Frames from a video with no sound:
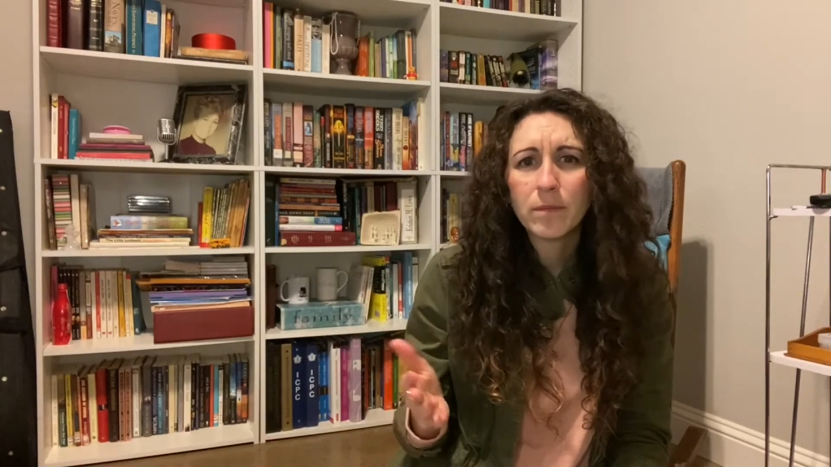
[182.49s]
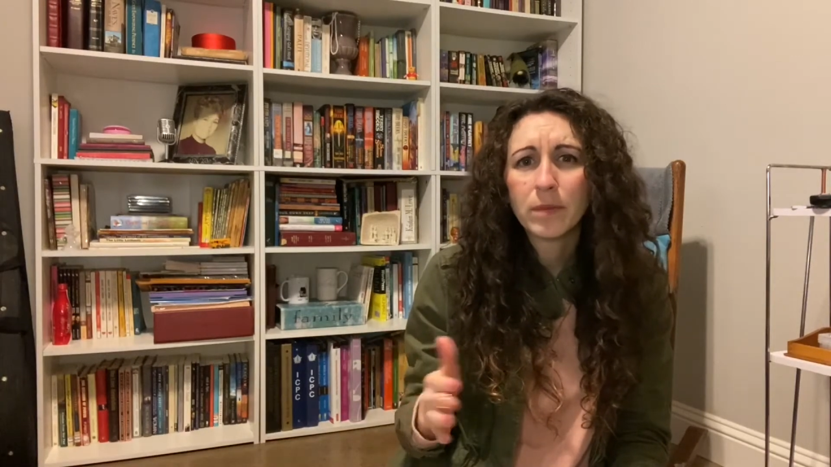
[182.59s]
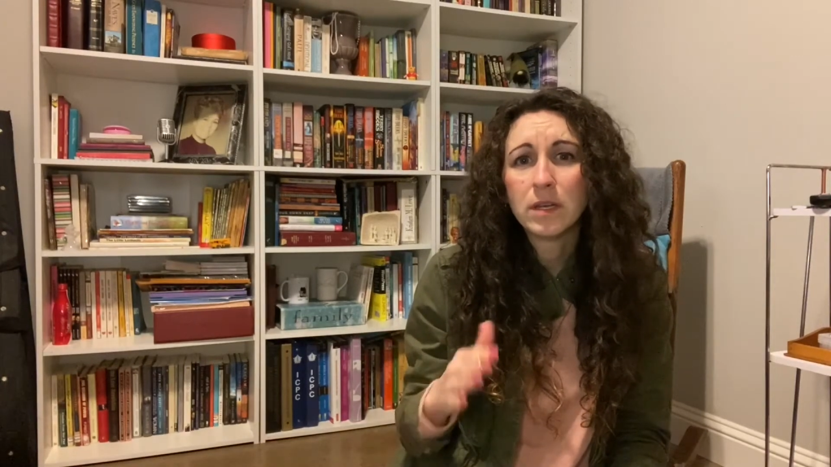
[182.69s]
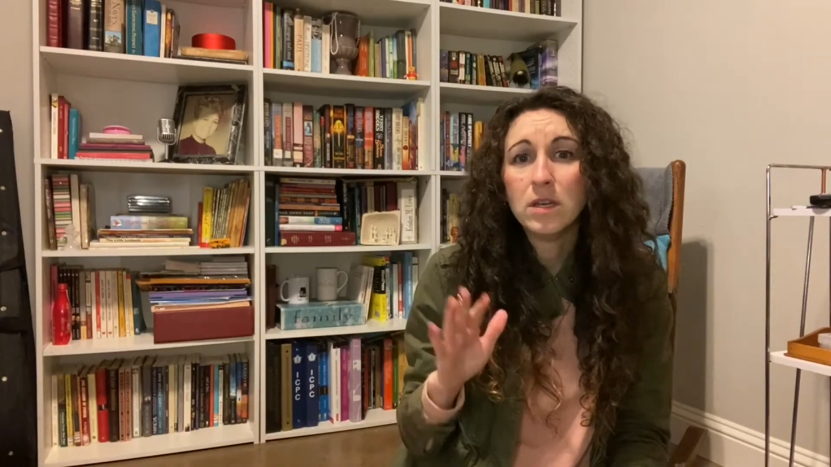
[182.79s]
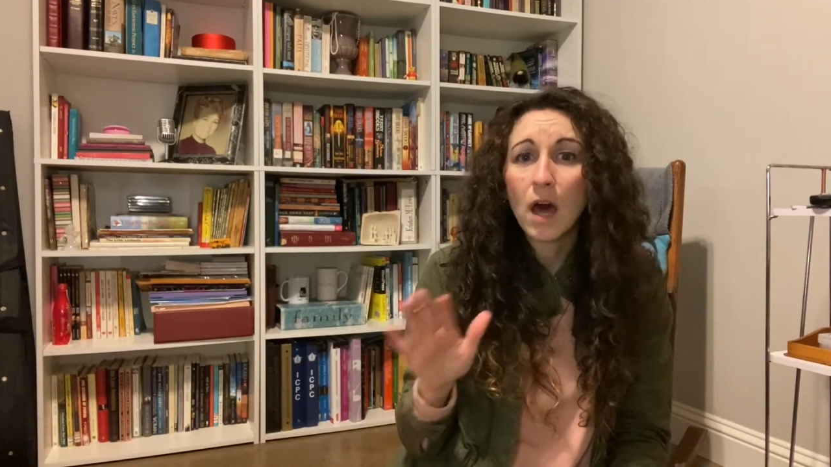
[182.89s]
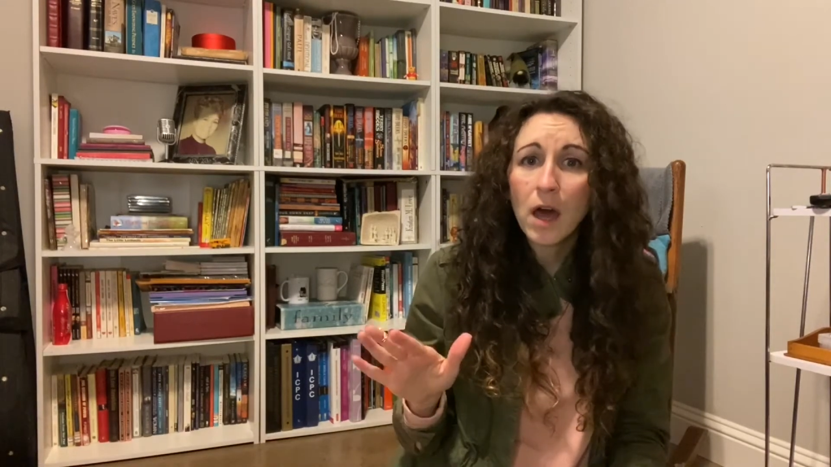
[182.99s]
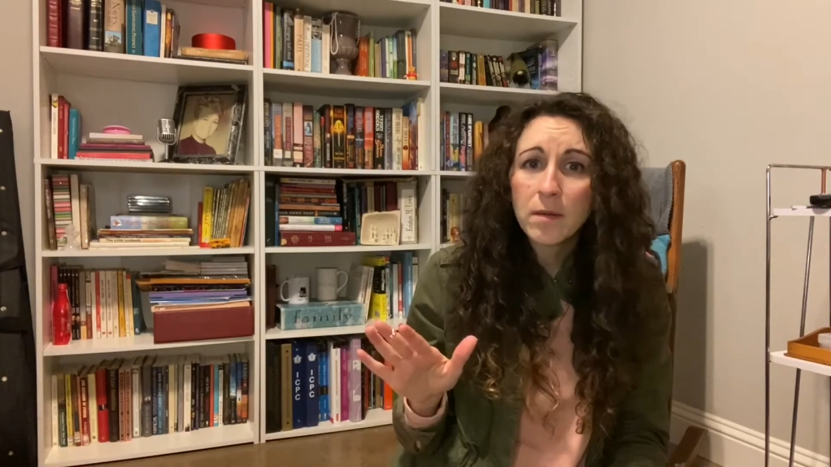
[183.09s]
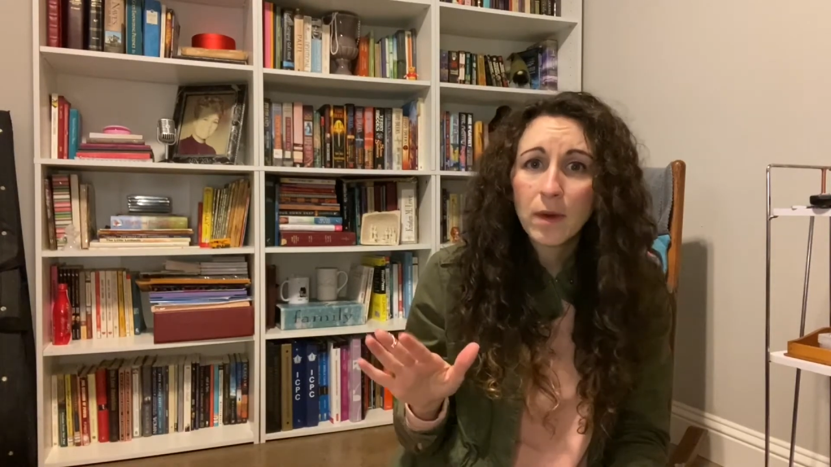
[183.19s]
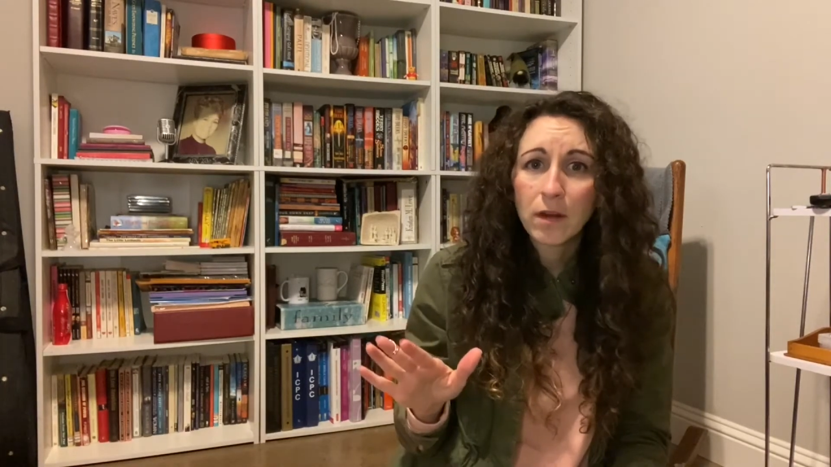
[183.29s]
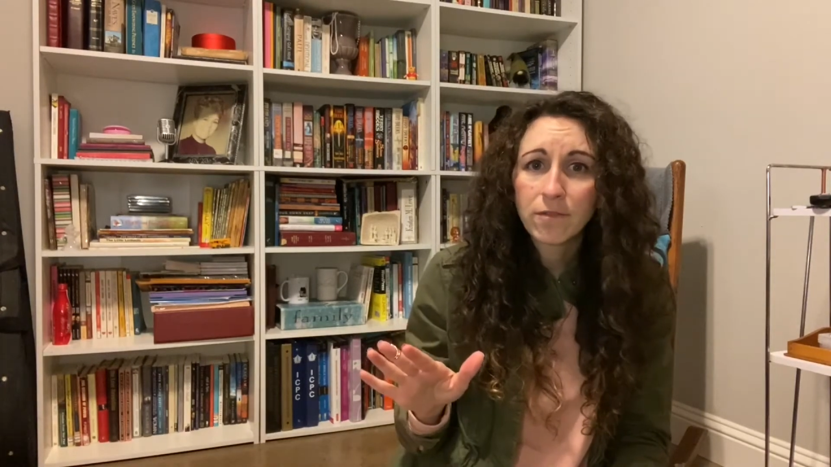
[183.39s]

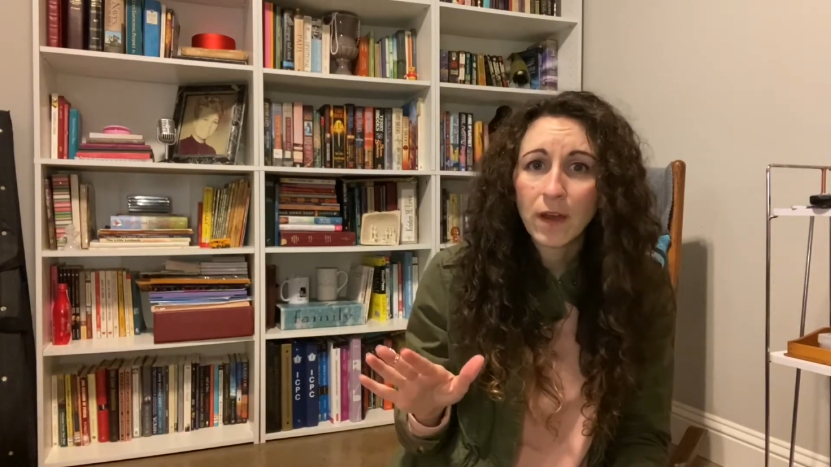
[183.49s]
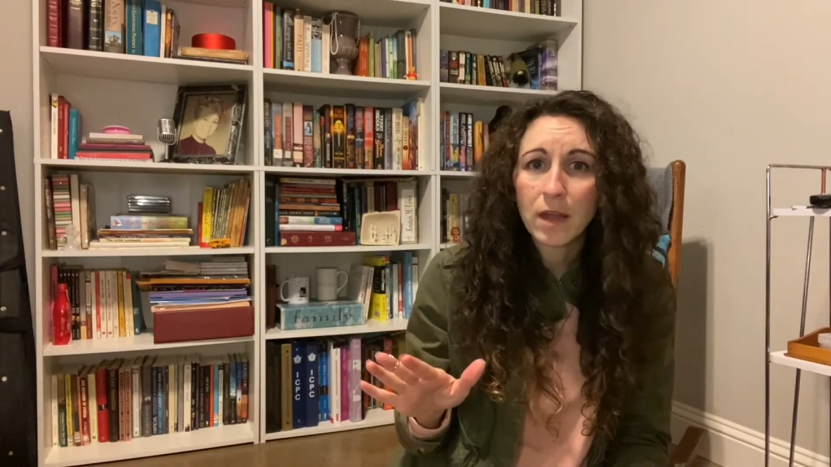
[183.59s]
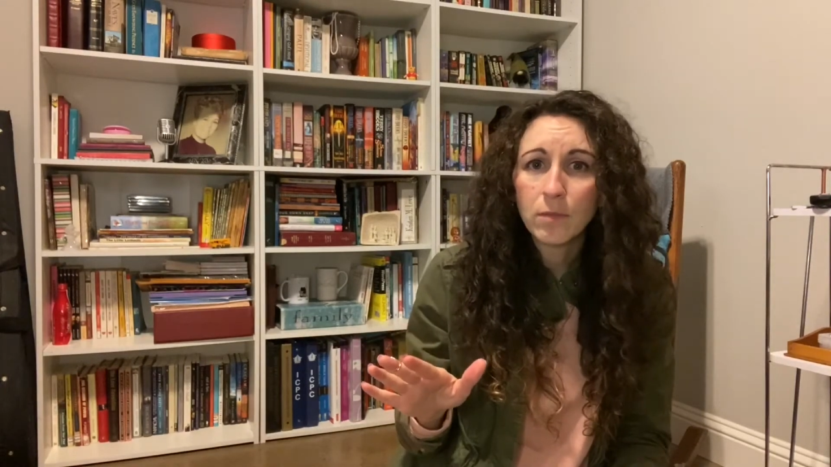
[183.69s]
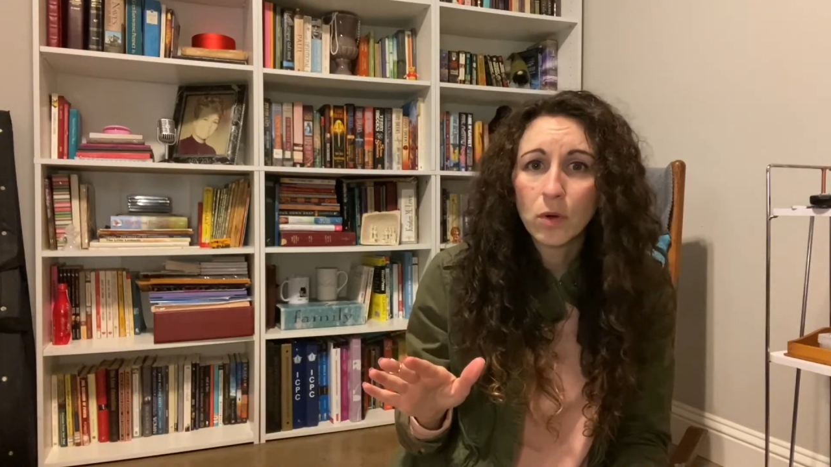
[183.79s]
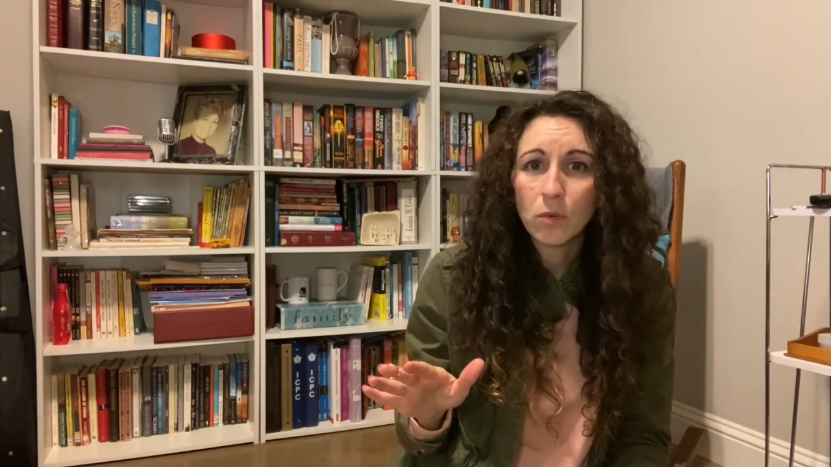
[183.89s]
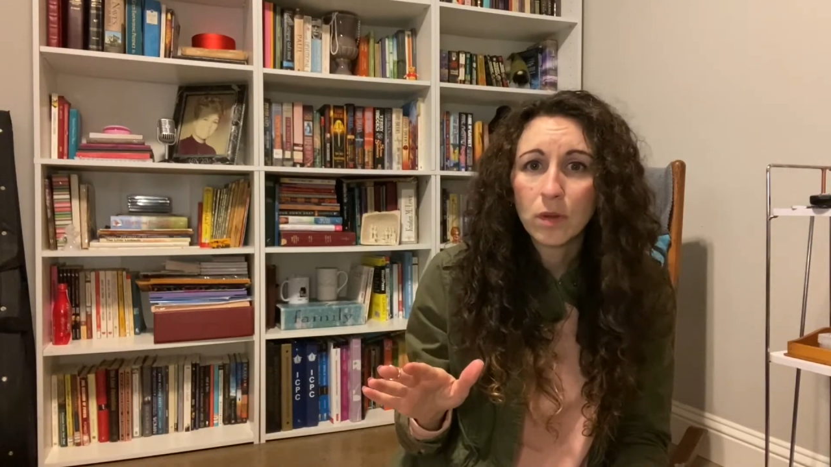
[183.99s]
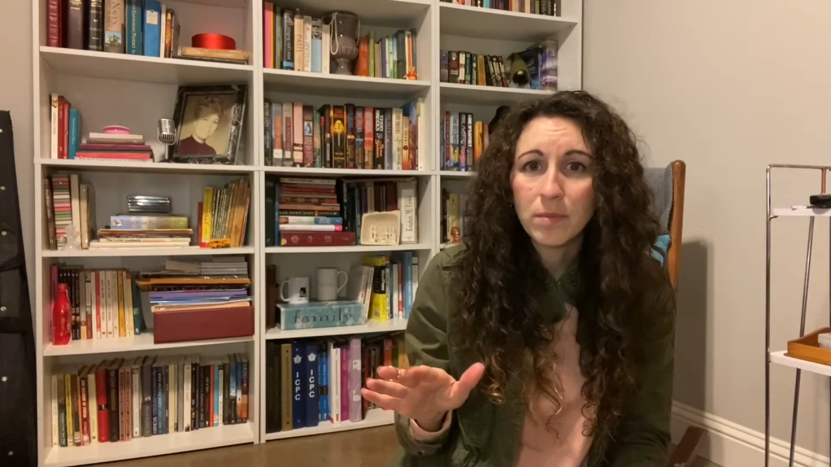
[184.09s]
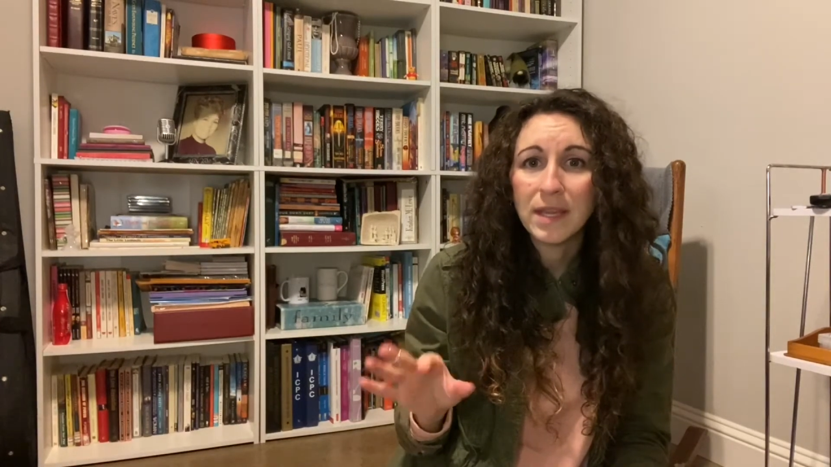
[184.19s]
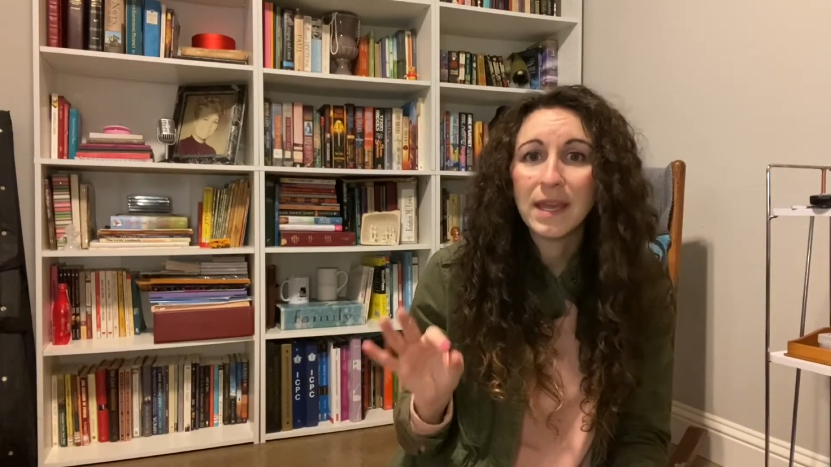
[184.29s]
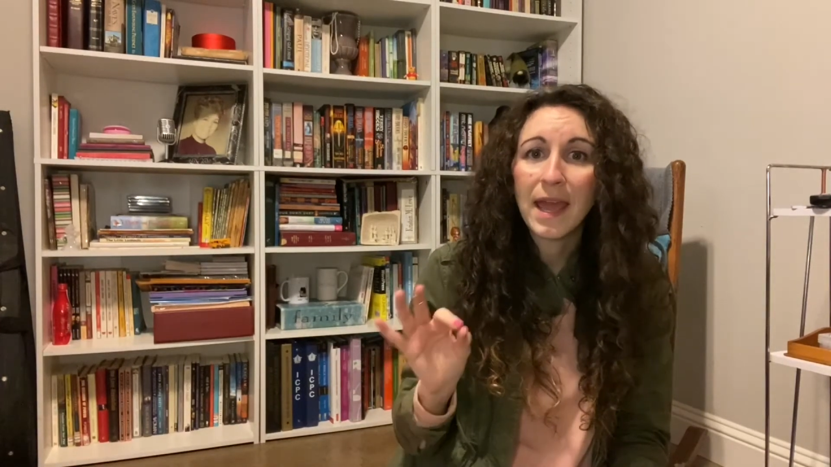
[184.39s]
Non-modifiable would be